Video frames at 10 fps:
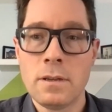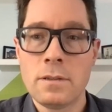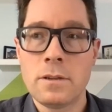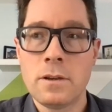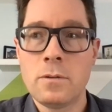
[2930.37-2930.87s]

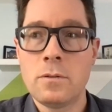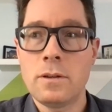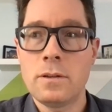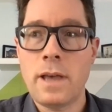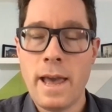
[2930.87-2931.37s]

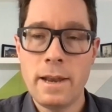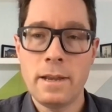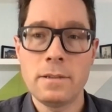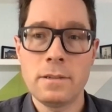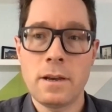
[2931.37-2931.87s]
So
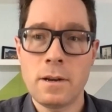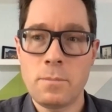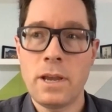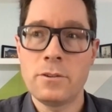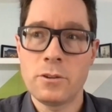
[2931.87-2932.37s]
headings on a
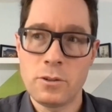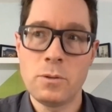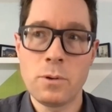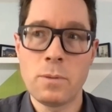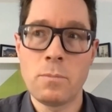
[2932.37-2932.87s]
page are
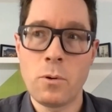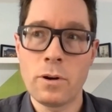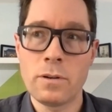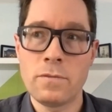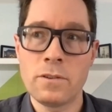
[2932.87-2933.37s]
super
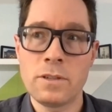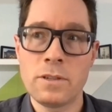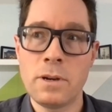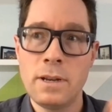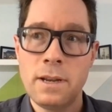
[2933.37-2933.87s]
important for
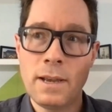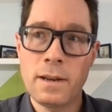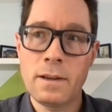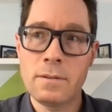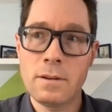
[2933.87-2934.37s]
somebody to
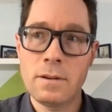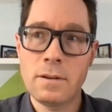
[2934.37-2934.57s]
get a,